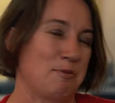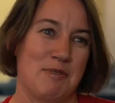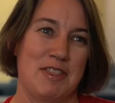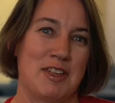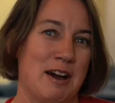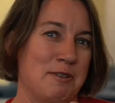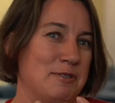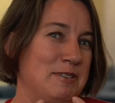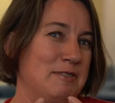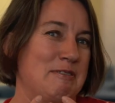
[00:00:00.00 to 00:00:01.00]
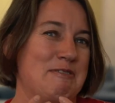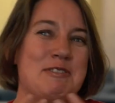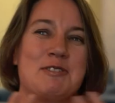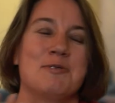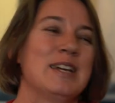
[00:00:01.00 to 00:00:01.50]
without
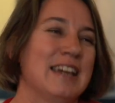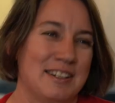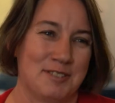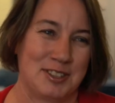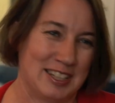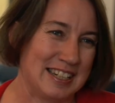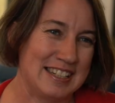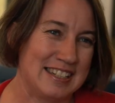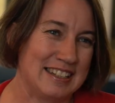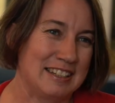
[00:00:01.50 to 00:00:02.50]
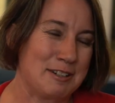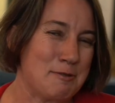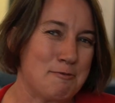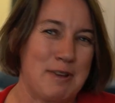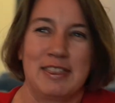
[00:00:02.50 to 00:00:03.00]
doing advertising,
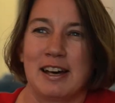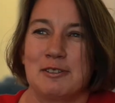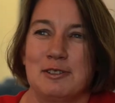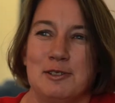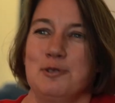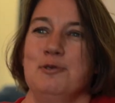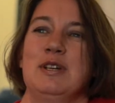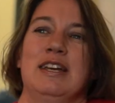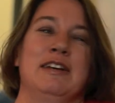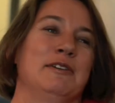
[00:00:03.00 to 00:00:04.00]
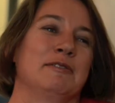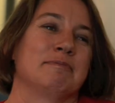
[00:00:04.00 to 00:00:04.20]
without doing